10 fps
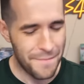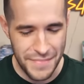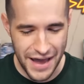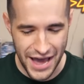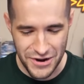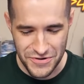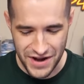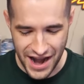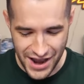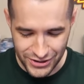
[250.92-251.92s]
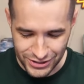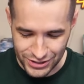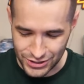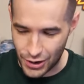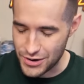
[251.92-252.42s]
Metal
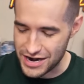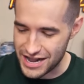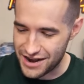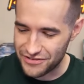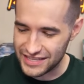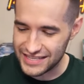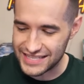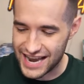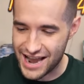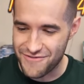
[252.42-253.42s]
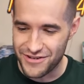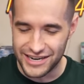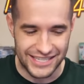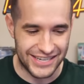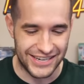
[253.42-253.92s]
Raiders starting it off with the Time
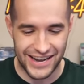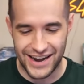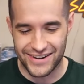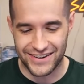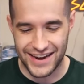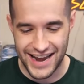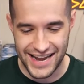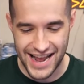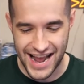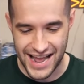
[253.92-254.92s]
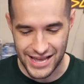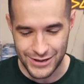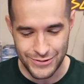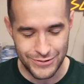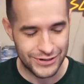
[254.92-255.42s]
Wizard. Already a
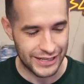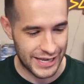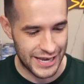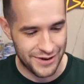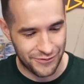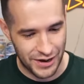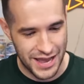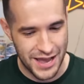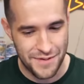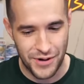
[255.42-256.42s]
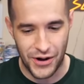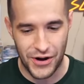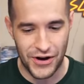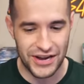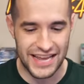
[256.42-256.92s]
huge lead for
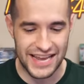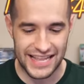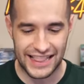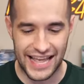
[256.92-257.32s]
MRD.